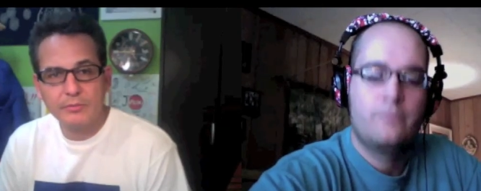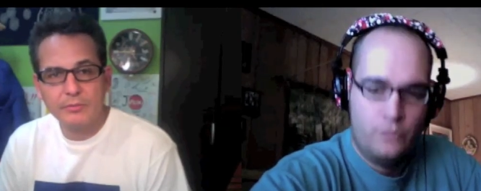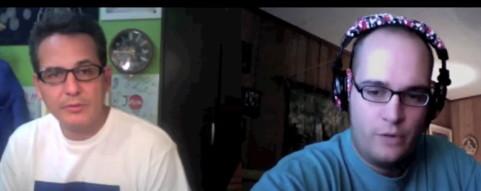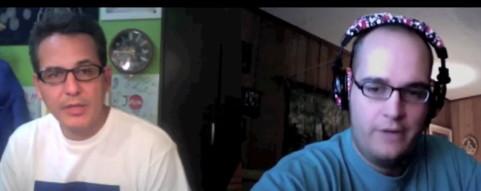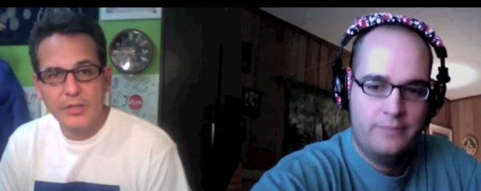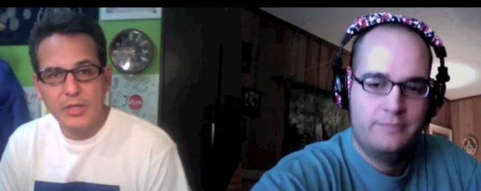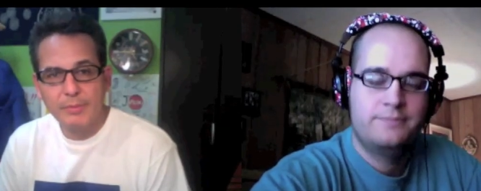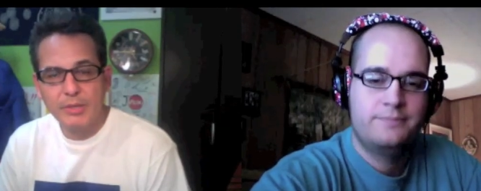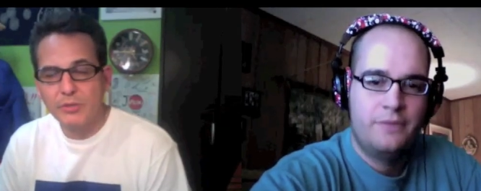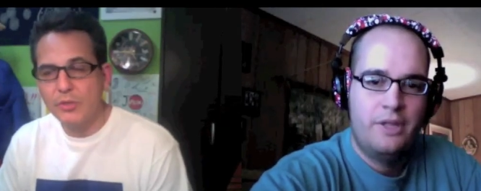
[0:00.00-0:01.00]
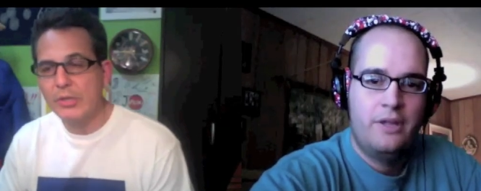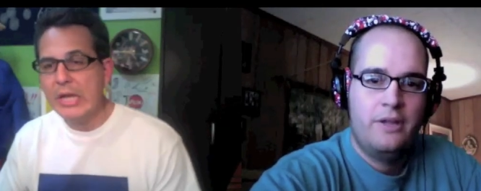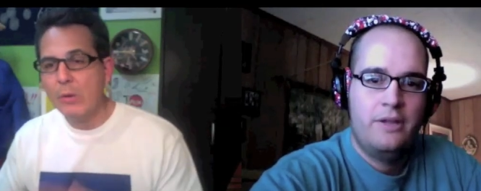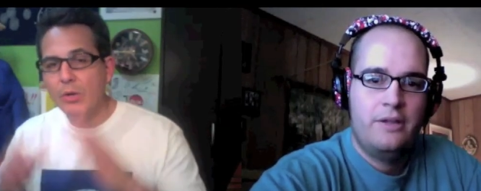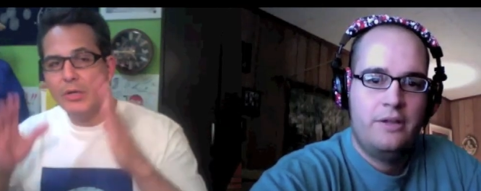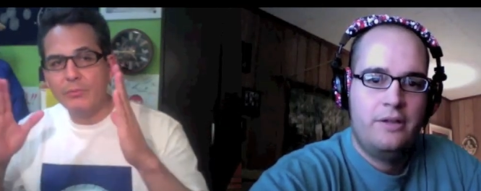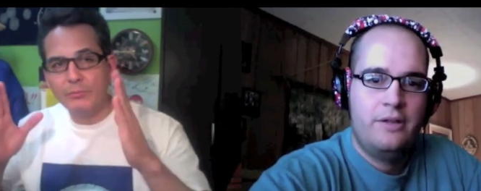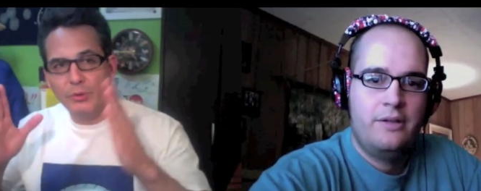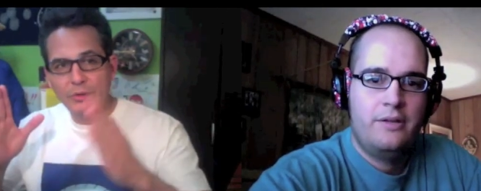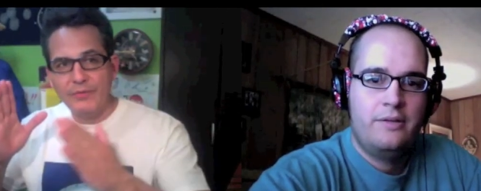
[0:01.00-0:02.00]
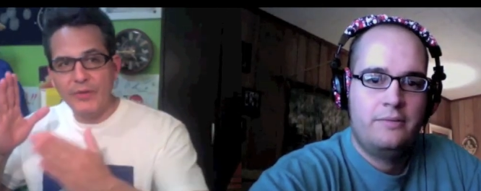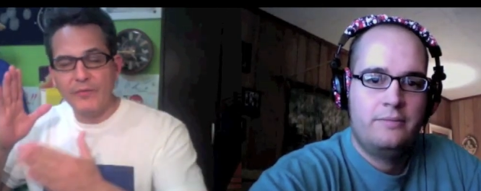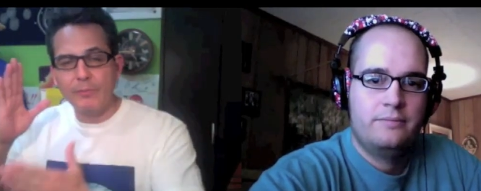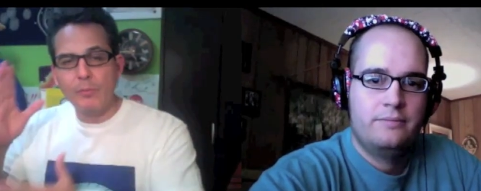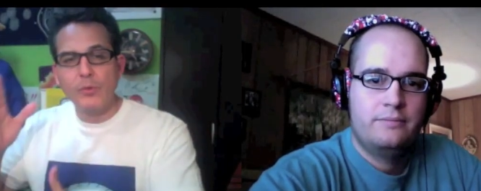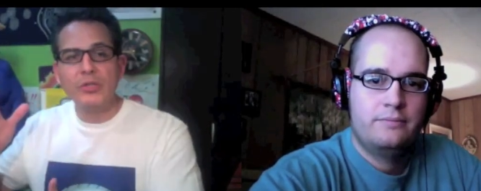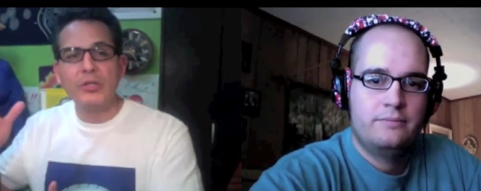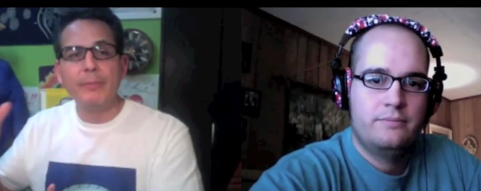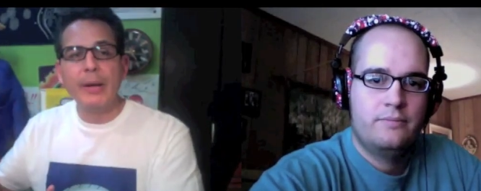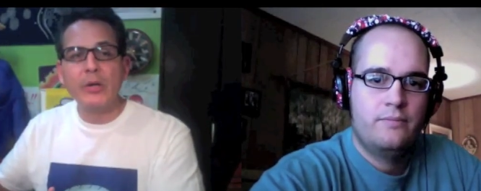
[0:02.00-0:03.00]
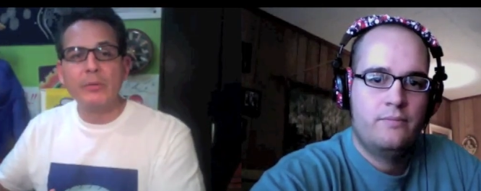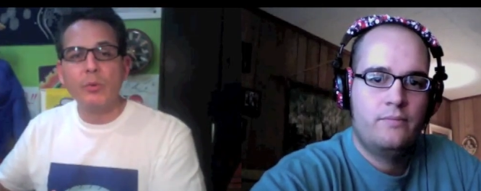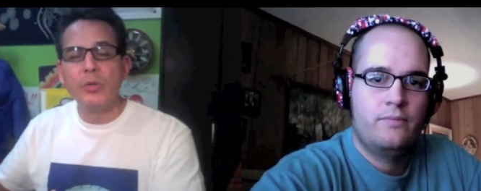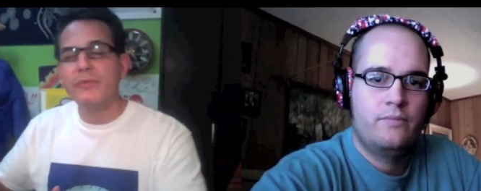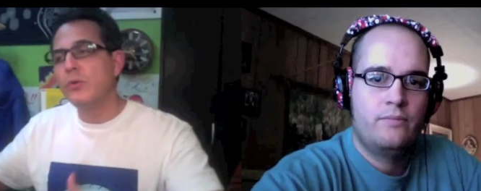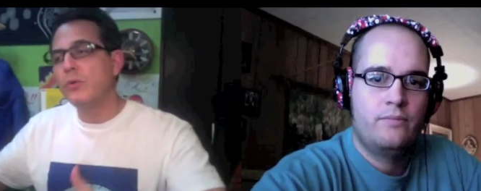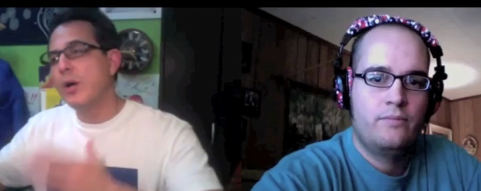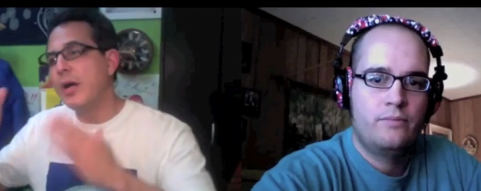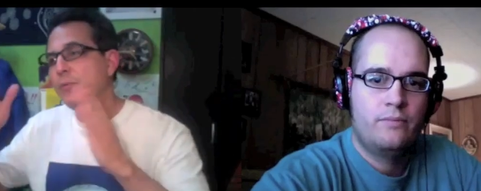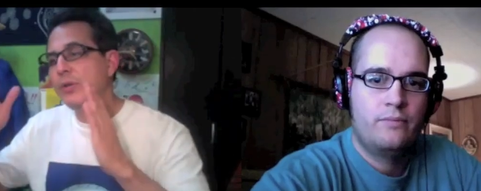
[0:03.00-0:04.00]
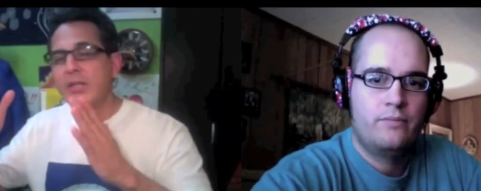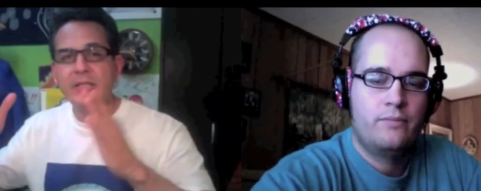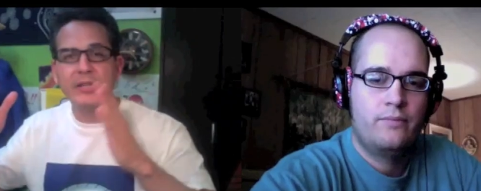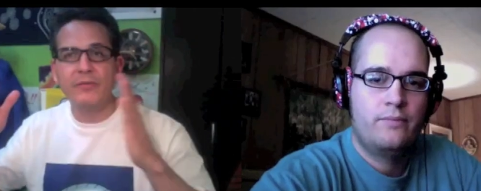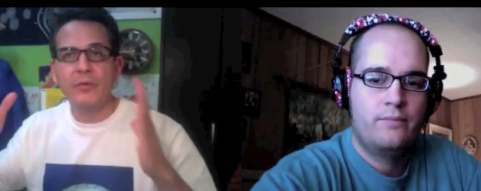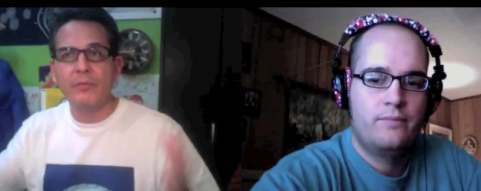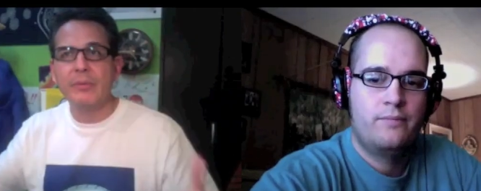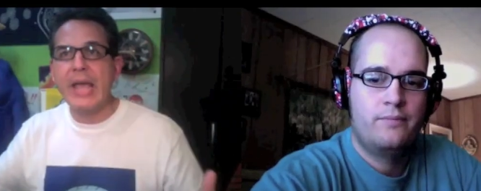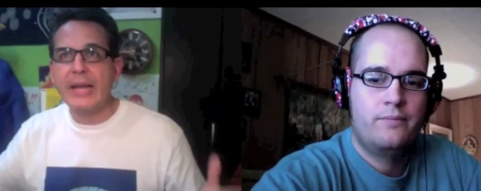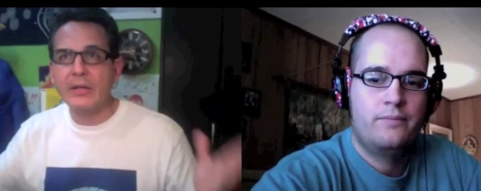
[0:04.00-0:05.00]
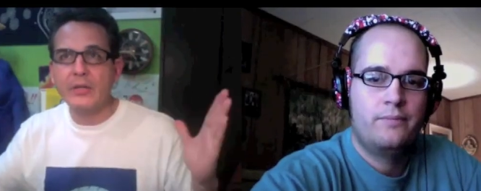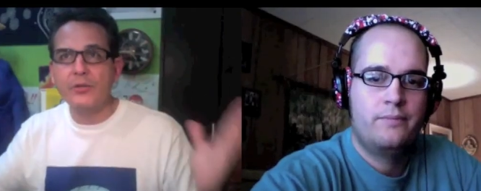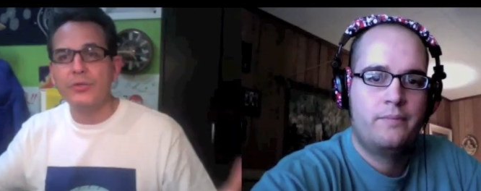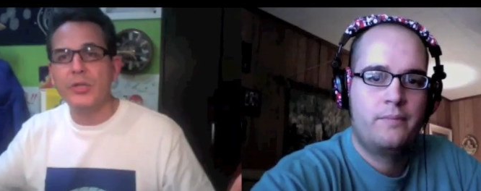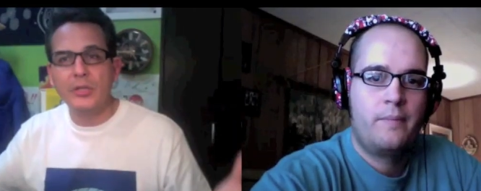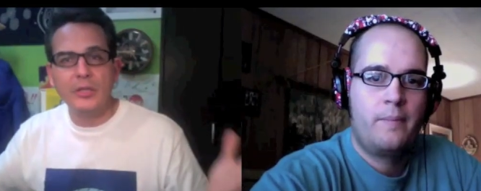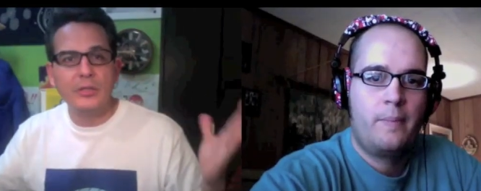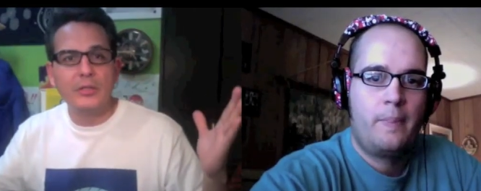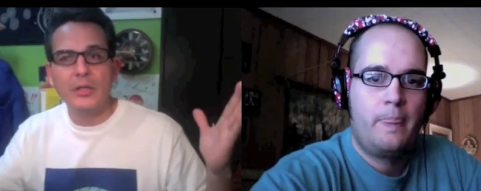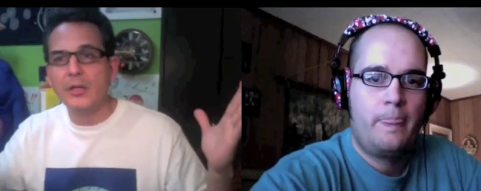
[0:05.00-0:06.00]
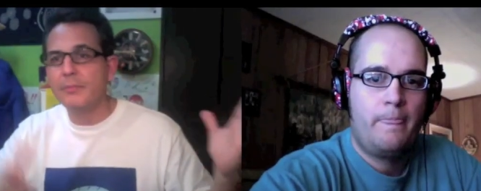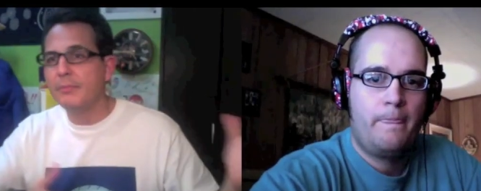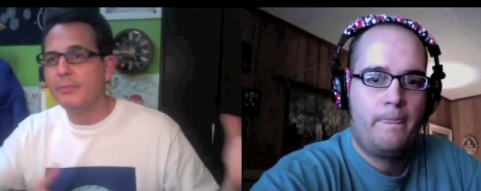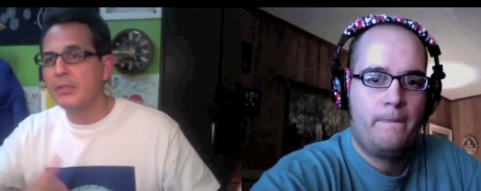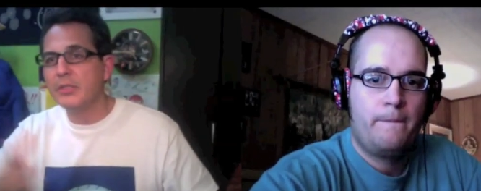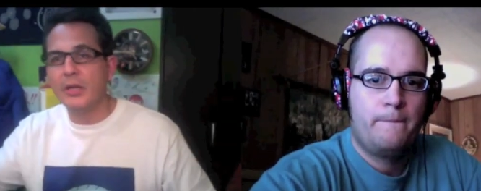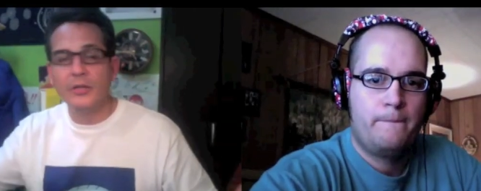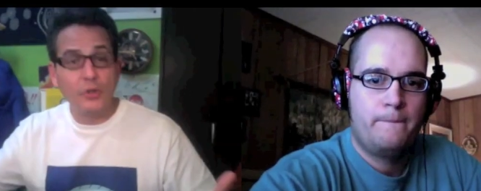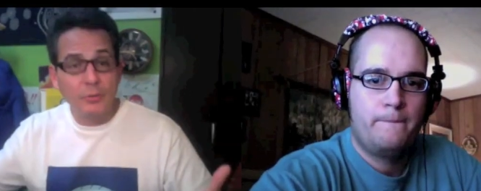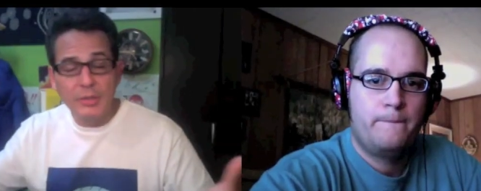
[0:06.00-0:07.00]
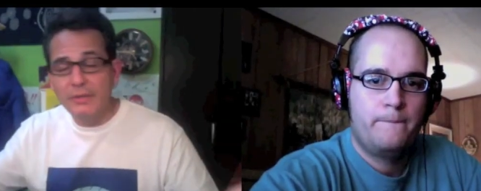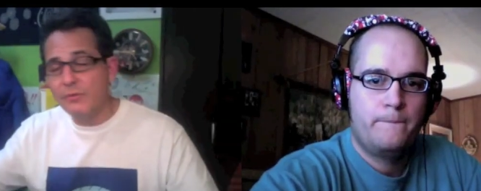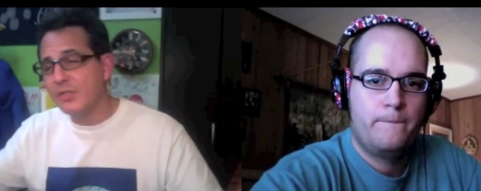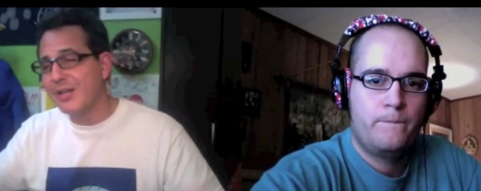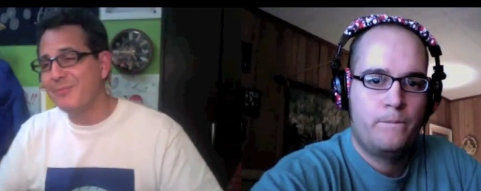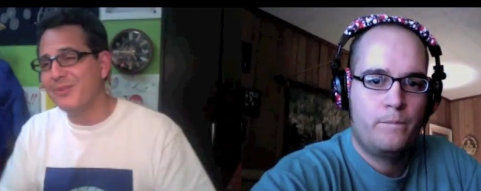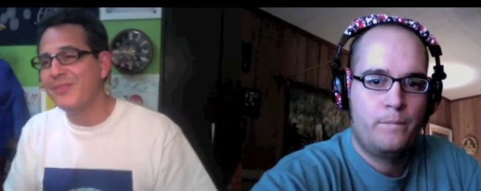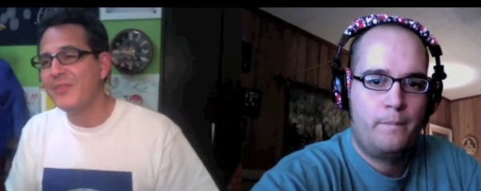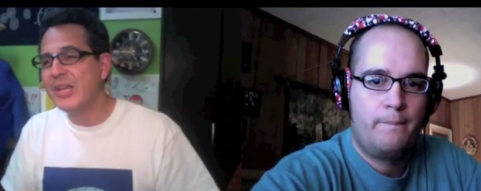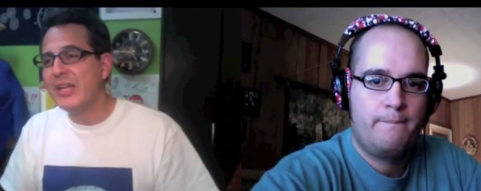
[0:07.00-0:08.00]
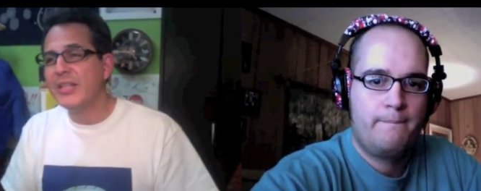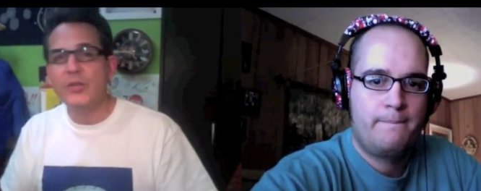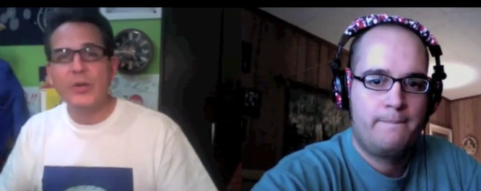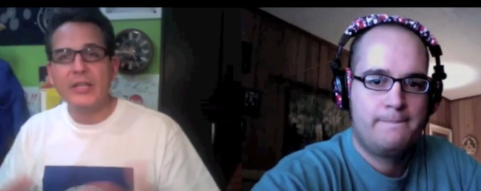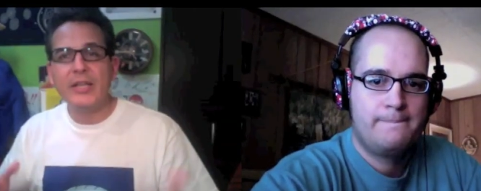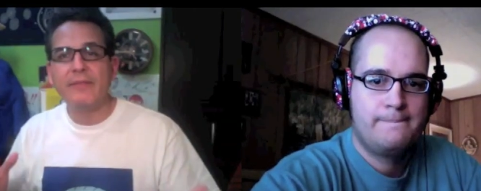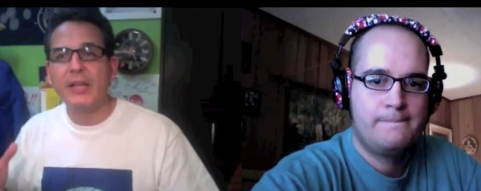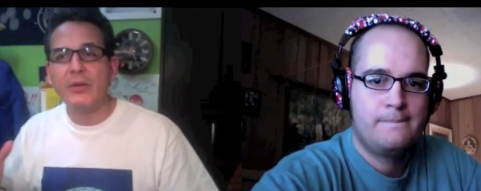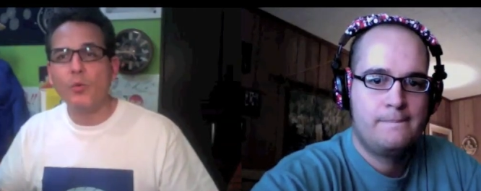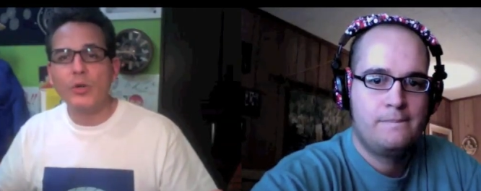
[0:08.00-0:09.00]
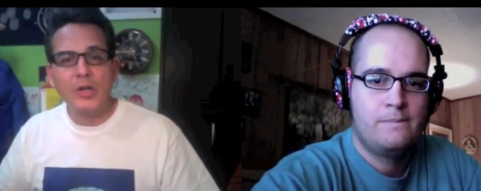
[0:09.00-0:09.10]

Speaker 1: right. to get a job in here. So we're going to do this video from mostly an American point of view. I realize that if you're from Canada, New Zealand, um, uh, Germany, for example, that you guys have like working